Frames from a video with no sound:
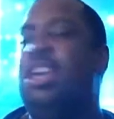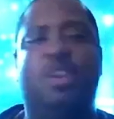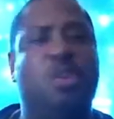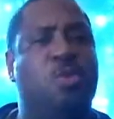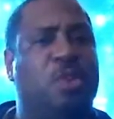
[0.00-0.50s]

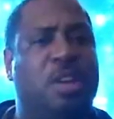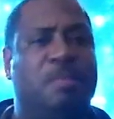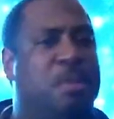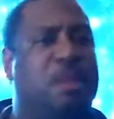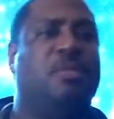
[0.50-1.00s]
no
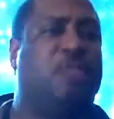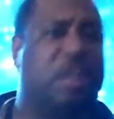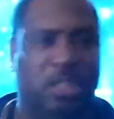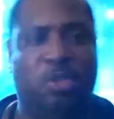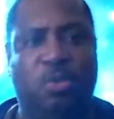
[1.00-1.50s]
good
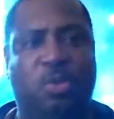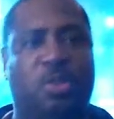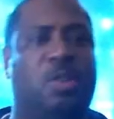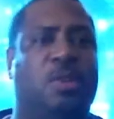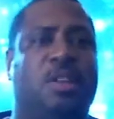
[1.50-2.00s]
motherfucking
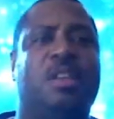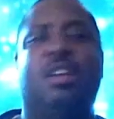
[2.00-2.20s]
shooters on it.